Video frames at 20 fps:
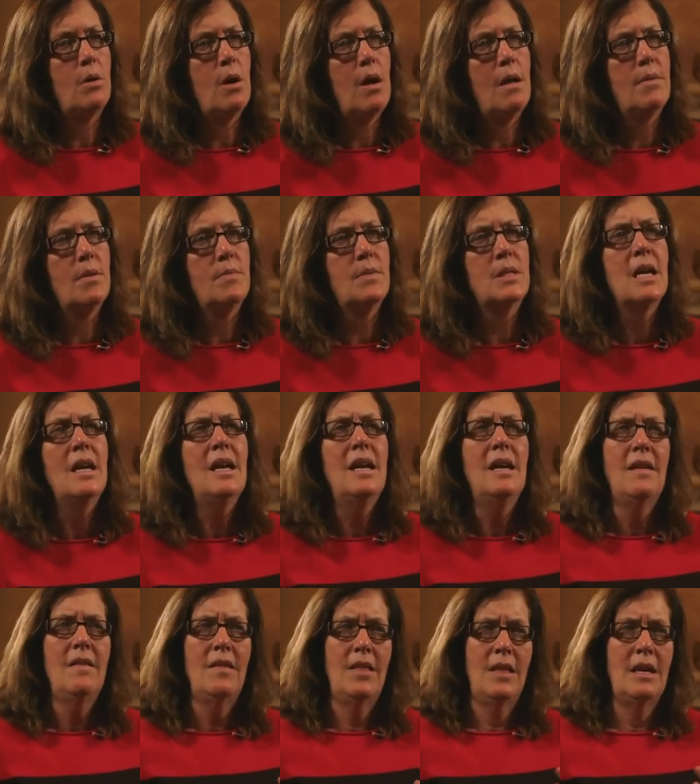problems,
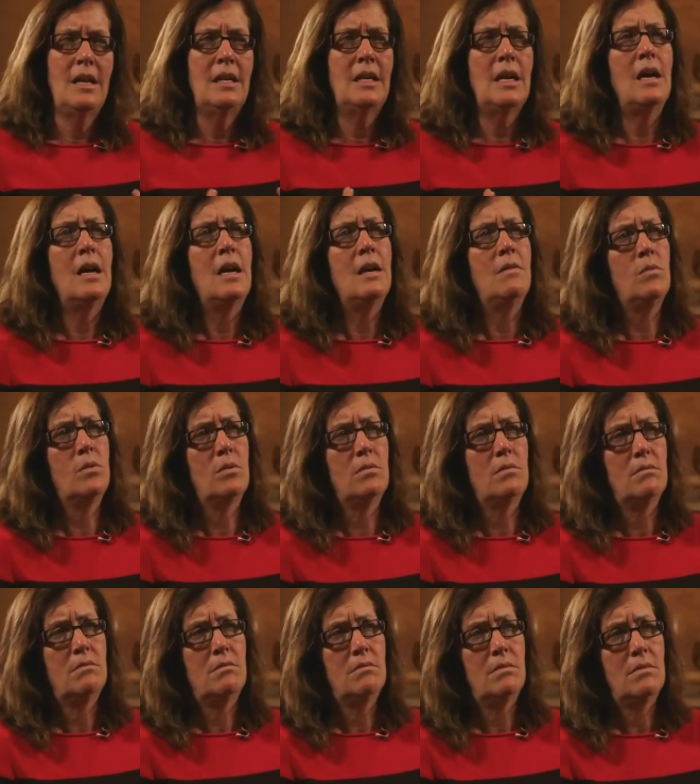then I
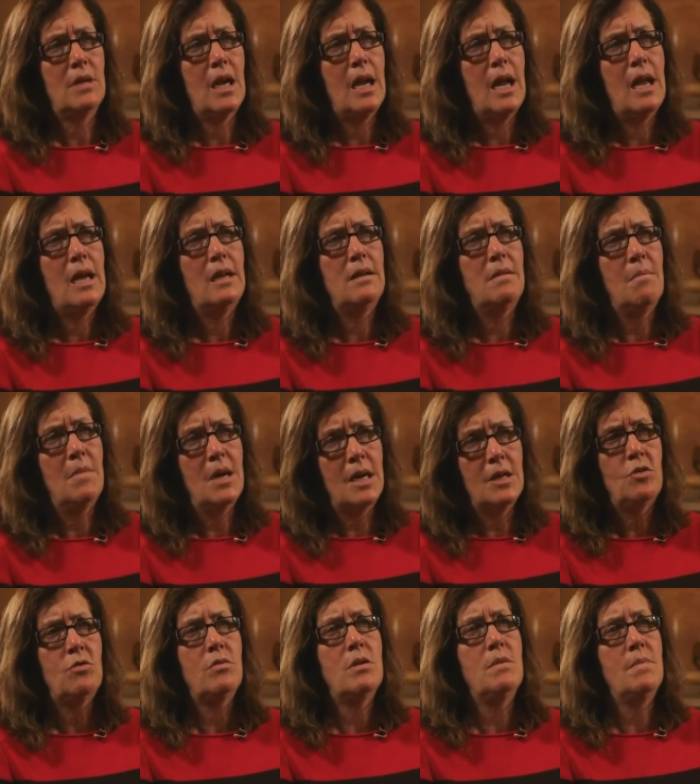will add
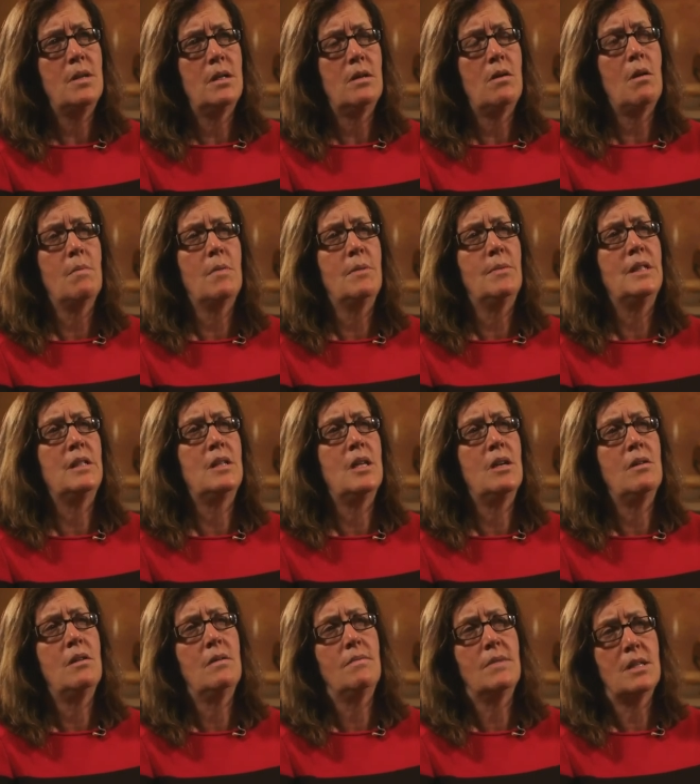my treatment
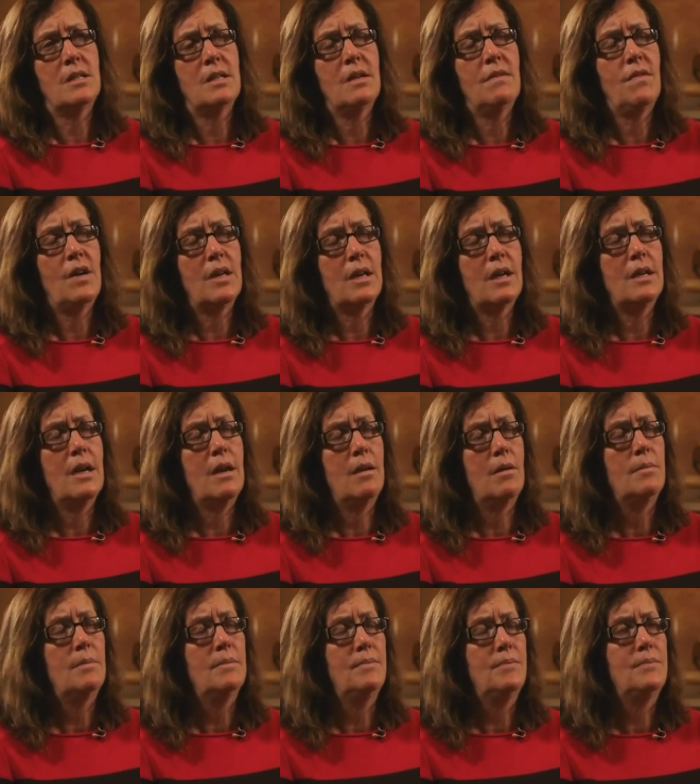armamentarium to see if I can
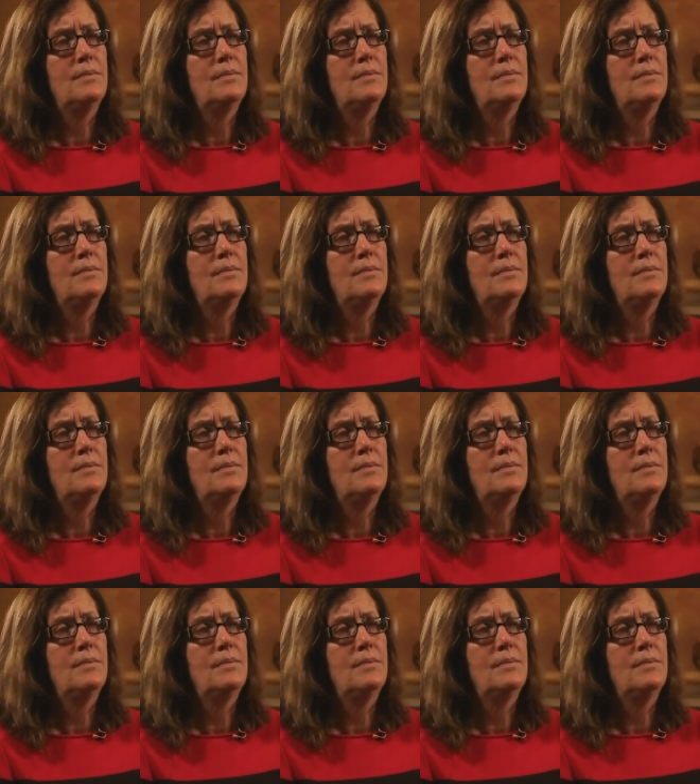help.